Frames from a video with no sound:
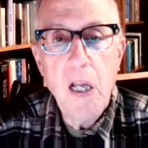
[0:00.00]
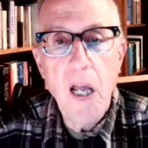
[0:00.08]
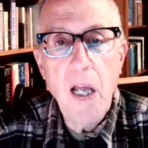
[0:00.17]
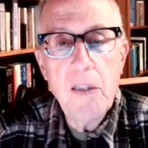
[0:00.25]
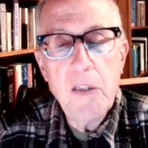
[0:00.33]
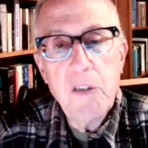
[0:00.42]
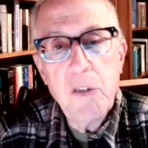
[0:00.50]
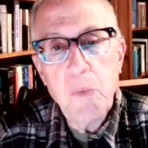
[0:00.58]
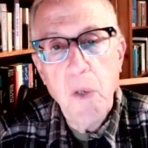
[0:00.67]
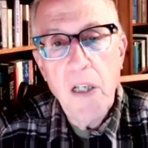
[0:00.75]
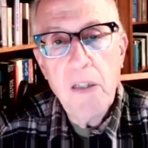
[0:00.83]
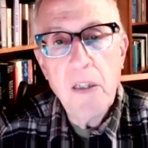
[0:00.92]
and then she
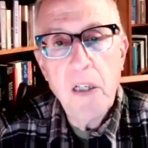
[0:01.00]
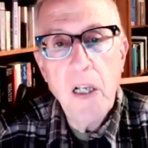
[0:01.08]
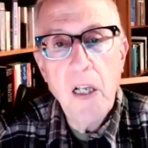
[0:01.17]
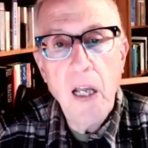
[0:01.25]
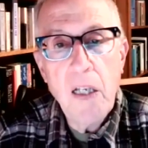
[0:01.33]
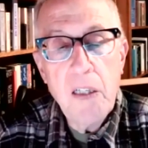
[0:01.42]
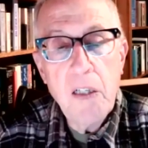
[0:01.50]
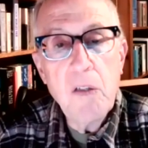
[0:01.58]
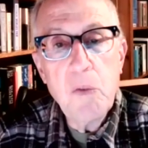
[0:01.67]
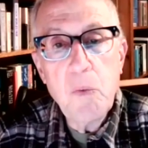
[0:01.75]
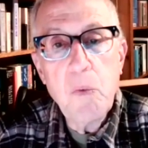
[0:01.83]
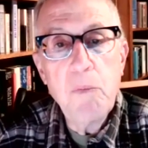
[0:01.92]
went and killed
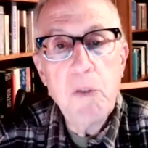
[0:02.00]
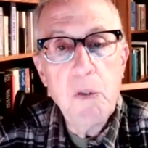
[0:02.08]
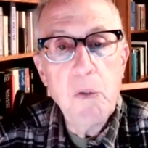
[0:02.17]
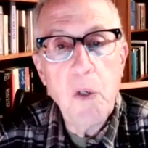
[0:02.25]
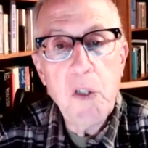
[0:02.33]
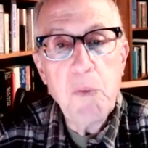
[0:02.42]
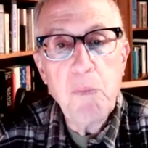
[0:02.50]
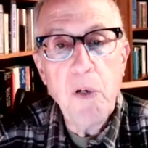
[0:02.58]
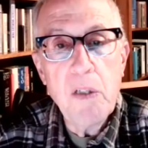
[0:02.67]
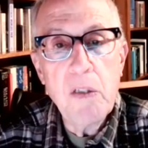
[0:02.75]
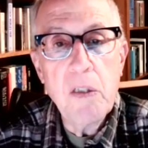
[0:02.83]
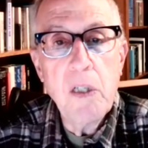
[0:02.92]
a woman who was
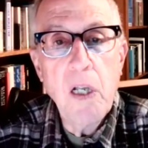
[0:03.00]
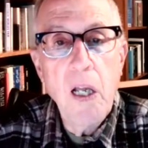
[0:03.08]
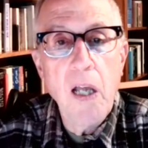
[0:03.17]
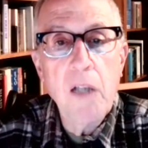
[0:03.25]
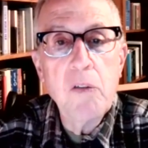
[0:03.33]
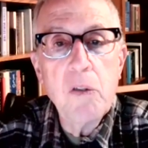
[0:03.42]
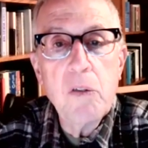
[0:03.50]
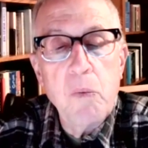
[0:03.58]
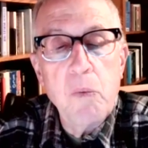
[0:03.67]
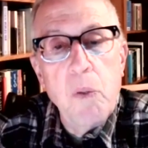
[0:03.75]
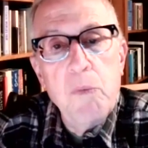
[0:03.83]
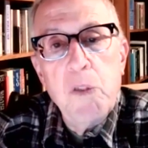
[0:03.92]
pregnant and took the
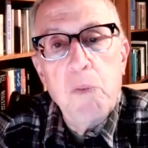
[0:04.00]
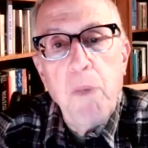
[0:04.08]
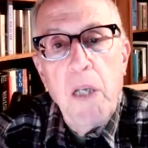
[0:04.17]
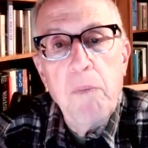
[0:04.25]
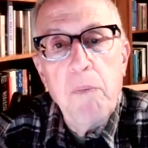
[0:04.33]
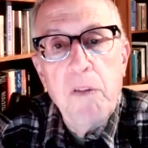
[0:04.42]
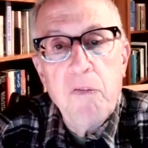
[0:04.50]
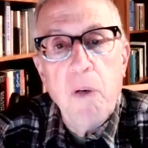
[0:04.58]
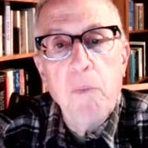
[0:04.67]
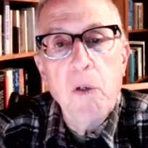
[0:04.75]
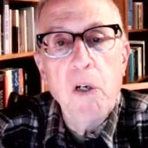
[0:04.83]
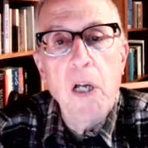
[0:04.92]
woman's baby
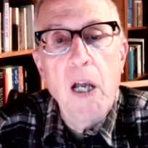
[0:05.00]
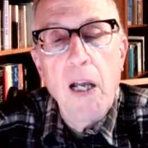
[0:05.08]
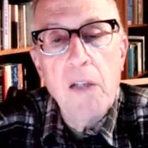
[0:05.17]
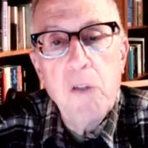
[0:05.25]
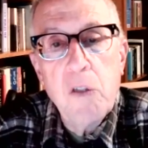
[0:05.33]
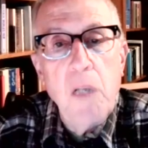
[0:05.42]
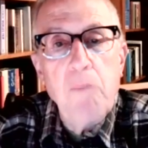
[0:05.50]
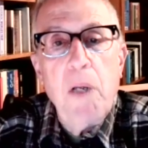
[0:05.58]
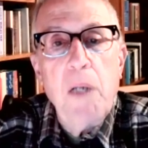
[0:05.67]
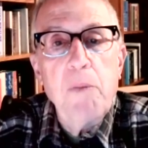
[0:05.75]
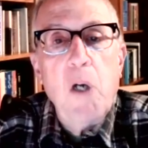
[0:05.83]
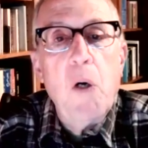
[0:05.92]
from her and took that
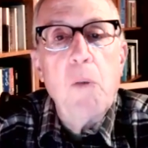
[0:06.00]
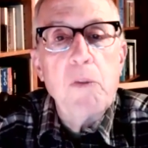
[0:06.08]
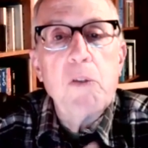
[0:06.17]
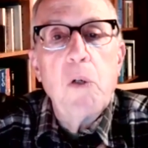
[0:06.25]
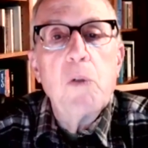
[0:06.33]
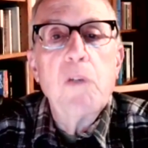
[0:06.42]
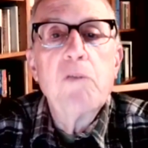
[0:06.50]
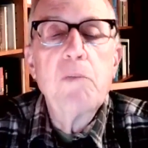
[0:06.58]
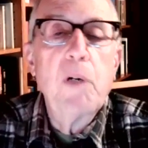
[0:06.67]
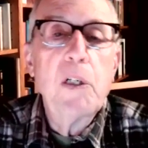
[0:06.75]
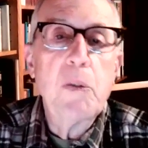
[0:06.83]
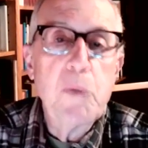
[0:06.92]
baby home and told
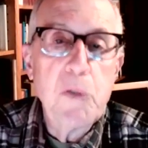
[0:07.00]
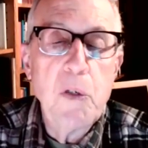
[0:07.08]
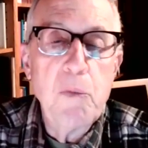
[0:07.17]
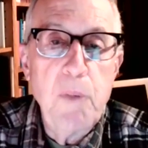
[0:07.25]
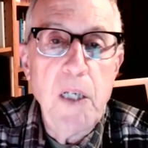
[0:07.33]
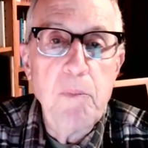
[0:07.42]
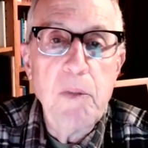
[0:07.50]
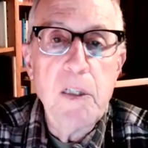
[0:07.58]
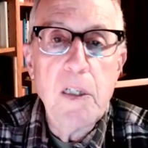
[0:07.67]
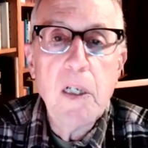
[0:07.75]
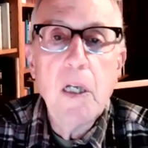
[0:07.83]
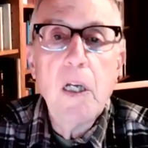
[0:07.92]
everybody it was her baby.
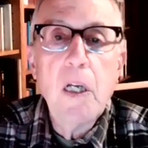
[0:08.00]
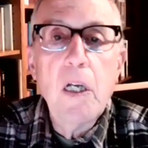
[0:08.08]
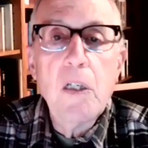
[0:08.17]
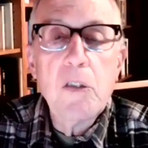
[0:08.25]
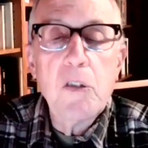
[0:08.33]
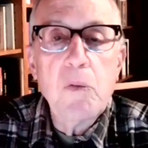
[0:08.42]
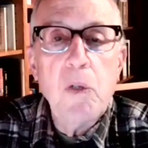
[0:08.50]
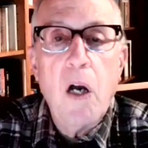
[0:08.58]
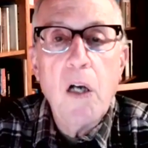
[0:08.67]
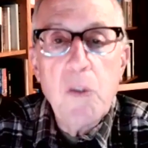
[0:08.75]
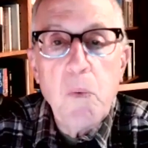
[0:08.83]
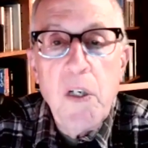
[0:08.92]
So
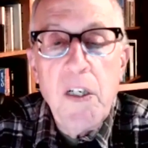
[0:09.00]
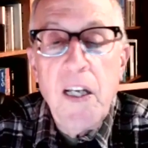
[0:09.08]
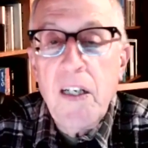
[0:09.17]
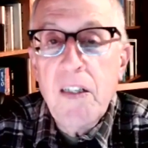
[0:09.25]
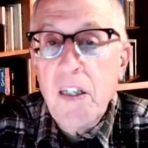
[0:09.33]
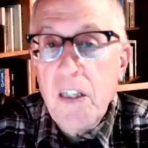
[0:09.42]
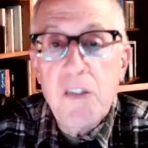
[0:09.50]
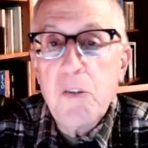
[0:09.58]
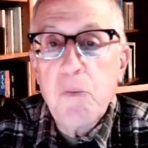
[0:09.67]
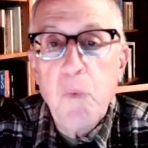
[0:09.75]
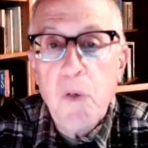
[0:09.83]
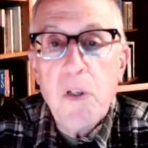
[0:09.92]
on the one hand, it's
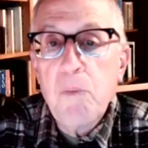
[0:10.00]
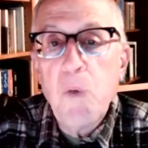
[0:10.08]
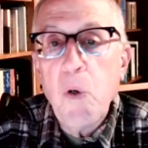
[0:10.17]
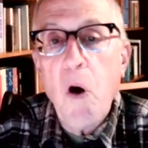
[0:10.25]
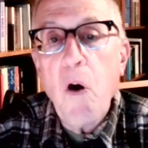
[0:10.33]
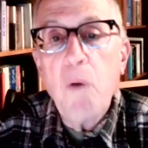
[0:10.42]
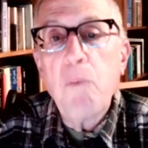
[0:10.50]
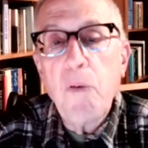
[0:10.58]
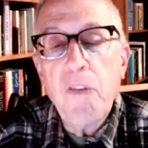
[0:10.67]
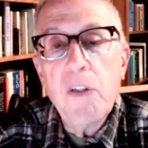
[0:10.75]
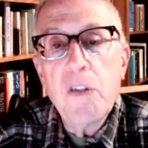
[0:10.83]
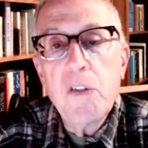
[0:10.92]
one of the more horrible
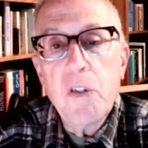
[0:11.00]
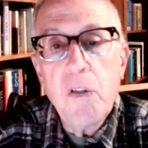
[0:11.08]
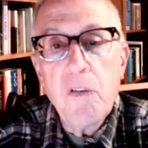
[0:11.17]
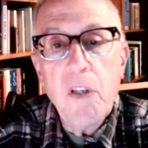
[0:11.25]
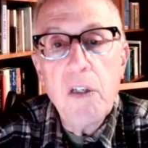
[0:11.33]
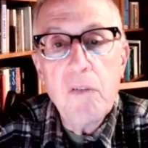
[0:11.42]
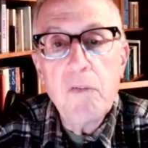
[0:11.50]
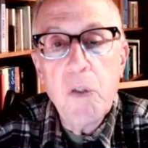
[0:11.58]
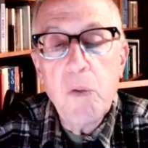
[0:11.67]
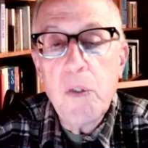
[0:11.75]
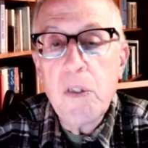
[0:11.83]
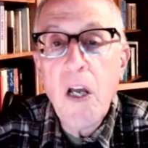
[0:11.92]
things you could think of
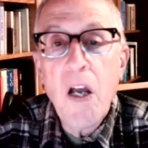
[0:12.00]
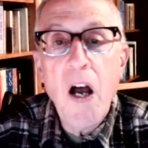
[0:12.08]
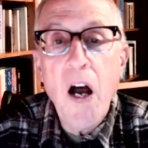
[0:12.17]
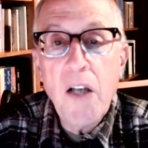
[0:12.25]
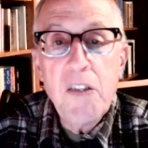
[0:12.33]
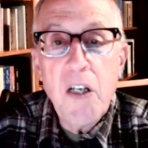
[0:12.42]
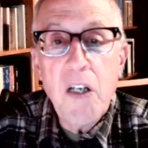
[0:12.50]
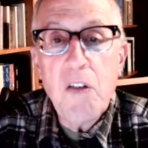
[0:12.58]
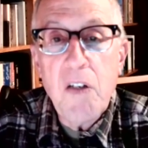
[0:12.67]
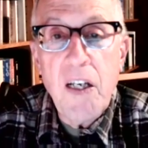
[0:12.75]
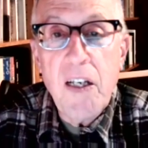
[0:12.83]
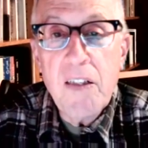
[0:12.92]
doing. On the other
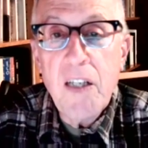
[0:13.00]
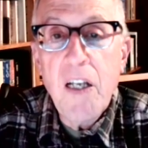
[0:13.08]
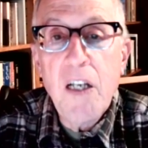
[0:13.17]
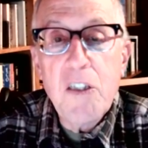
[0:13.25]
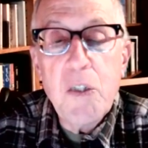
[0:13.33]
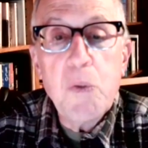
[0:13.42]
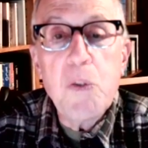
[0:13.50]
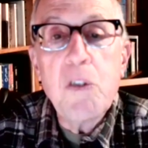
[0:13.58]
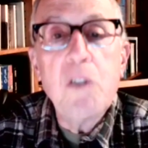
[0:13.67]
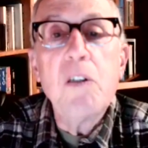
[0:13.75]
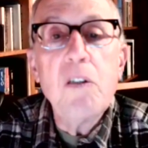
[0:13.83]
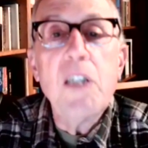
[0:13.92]
hand, she was
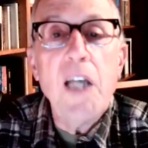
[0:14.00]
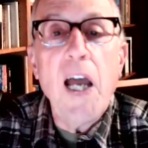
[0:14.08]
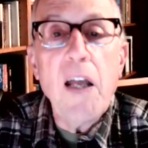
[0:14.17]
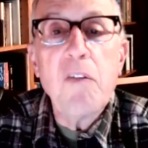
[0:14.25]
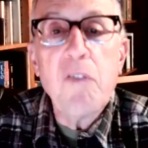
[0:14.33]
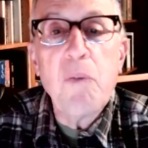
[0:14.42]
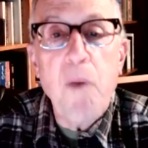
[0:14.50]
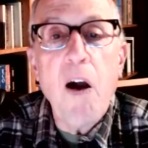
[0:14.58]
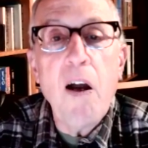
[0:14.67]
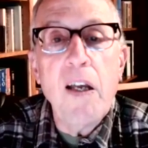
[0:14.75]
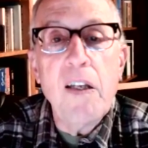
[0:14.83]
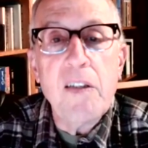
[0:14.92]
clearly out of her
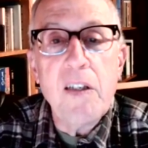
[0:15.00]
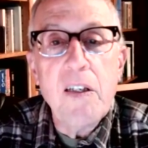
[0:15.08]
mind.